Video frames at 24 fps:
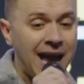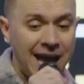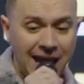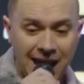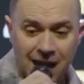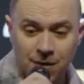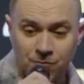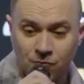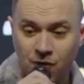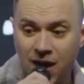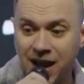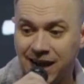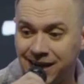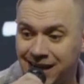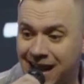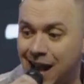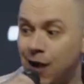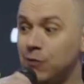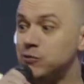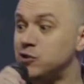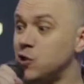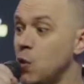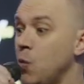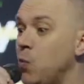I am right
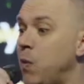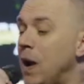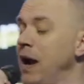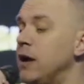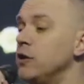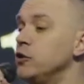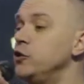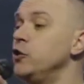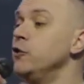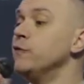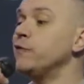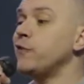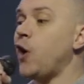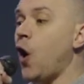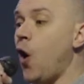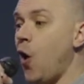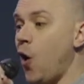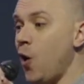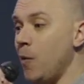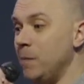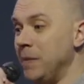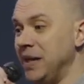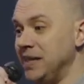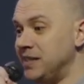now to where you've
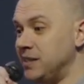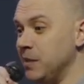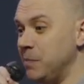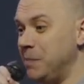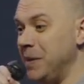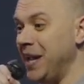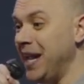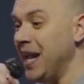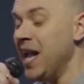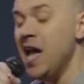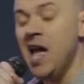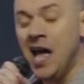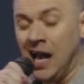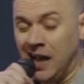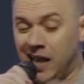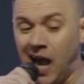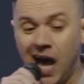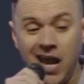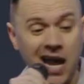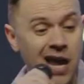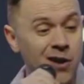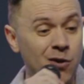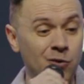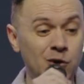called me to be.
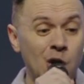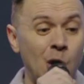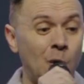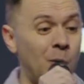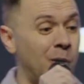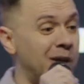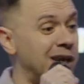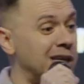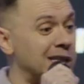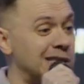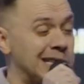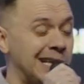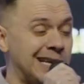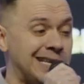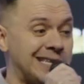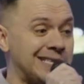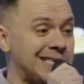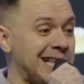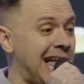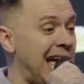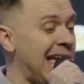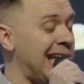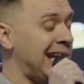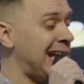God, I don't know what it
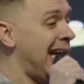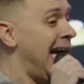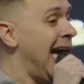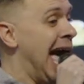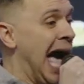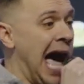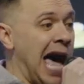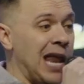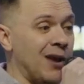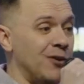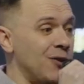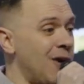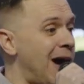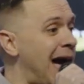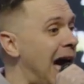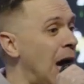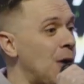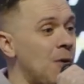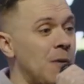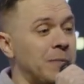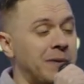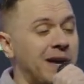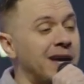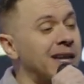looks like. I don't know
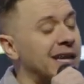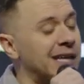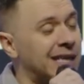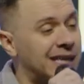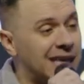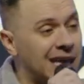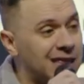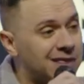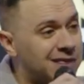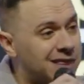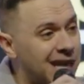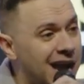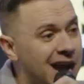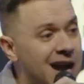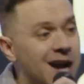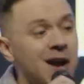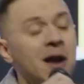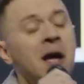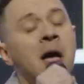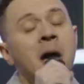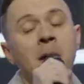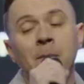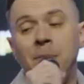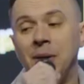how I'm going to get there,
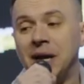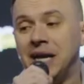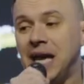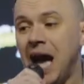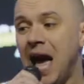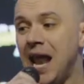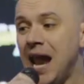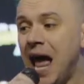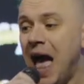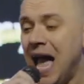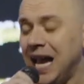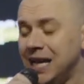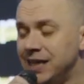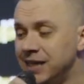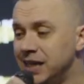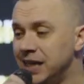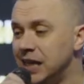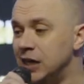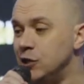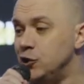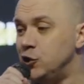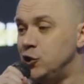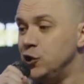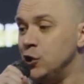but God, I
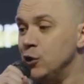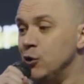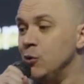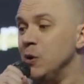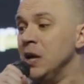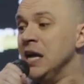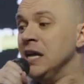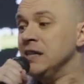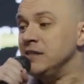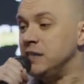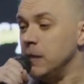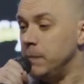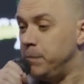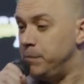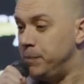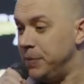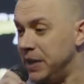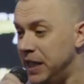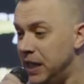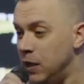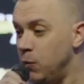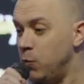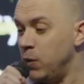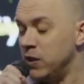need you to
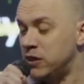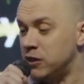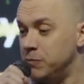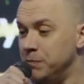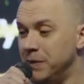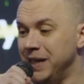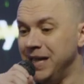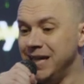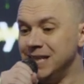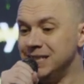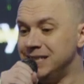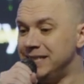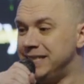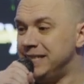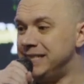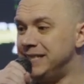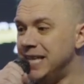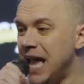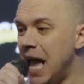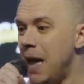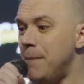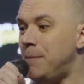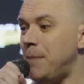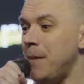be with me
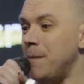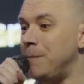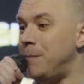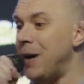step